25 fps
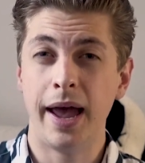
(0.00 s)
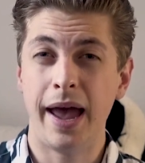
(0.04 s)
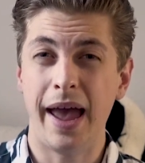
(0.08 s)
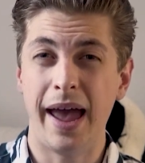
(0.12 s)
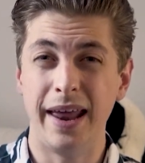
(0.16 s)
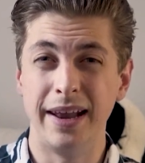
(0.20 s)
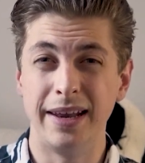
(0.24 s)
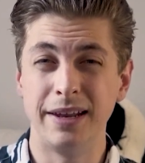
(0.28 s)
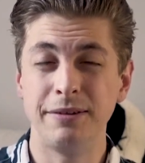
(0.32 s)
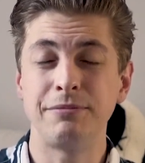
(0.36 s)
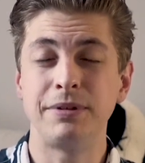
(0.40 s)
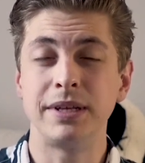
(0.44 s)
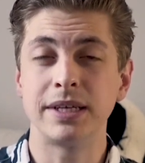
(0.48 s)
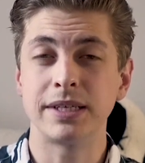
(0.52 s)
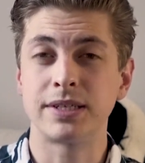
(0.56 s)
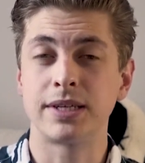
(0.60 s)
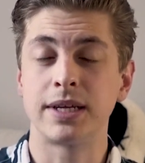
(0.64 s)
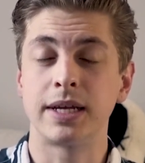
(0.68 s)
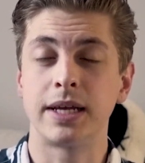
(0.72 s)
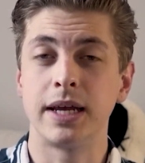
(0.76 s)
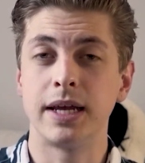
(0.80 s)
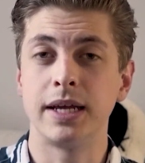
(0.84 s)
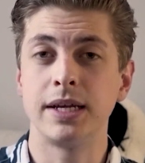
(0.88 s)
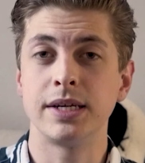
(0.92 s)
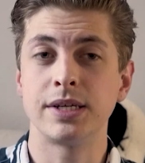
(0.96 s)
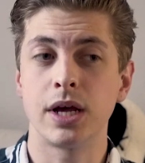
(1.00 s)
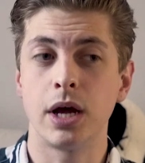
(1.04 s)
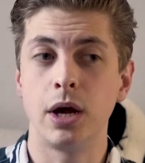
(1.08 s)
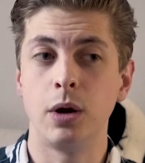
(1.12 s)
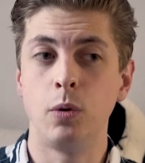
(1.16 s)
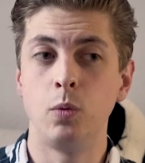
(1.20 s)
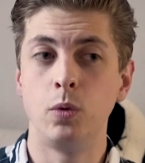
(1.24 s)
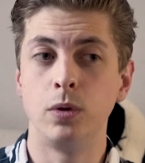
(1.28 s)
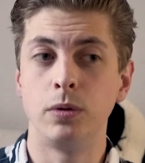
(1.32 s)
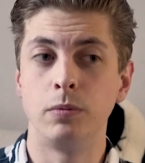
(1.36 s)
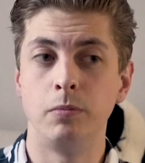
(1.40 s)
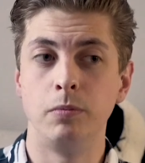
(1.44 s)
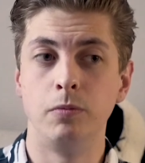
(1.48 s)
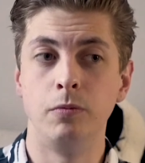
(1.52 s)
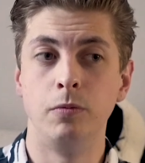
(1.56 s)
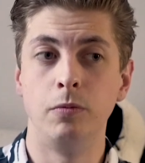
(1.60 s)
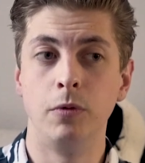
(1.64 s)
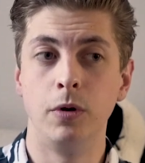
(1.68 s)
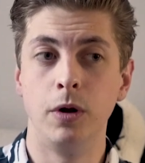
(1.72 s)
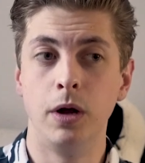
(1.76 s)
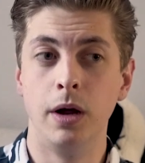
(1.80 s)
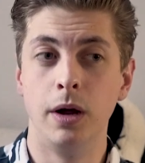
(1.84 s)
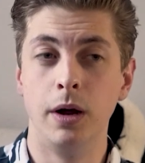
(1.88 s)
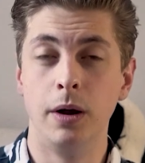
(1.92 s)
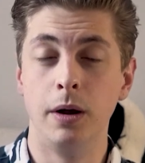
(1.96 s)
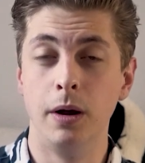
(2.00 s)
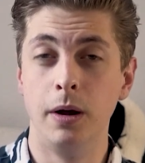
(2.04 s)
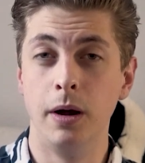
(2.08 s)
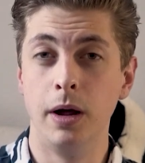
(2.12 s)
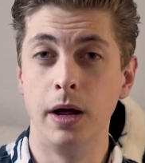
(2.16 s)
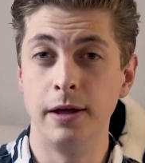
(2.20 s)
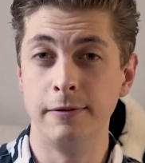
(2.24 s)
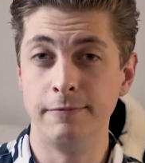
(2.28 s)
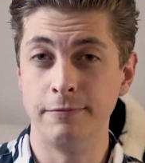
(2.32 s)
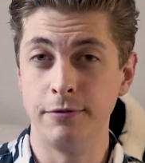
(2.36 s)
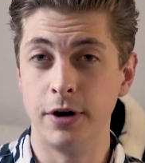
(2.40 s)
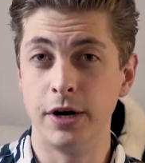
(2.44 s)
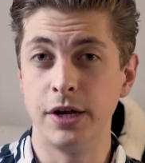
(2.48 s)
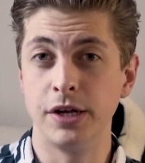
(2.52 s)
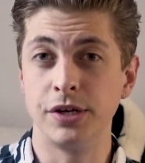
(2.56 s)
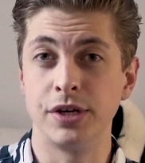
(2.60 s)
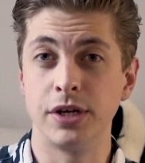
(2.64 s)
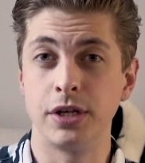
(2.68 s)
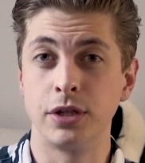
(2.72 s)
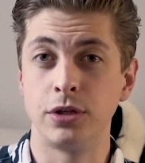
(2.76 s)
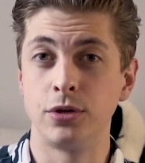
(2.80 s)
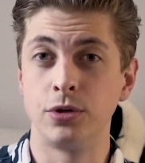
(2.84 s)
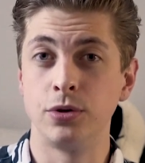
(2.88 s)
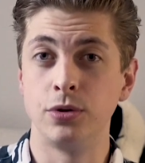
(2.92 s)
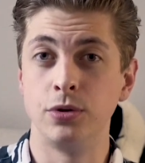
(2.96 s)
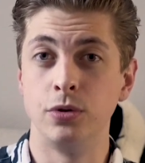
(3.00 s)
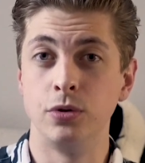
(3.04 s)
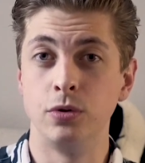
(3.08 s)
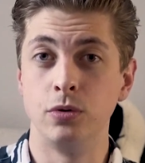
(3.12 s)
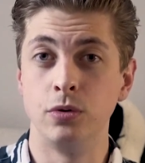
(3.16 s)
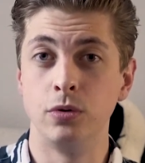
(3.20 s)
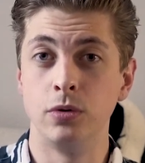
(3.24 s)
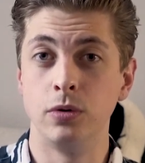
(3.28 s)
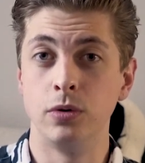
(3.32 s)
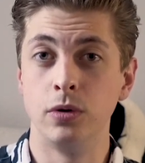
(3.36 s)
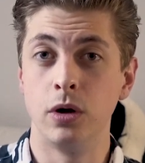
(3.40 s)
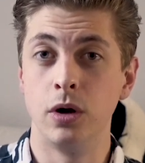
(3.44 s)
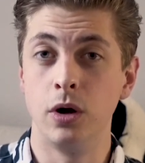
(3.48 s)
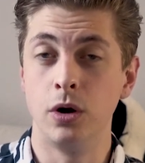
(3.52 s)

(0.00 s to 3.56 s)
And if that's the case, I would advise it to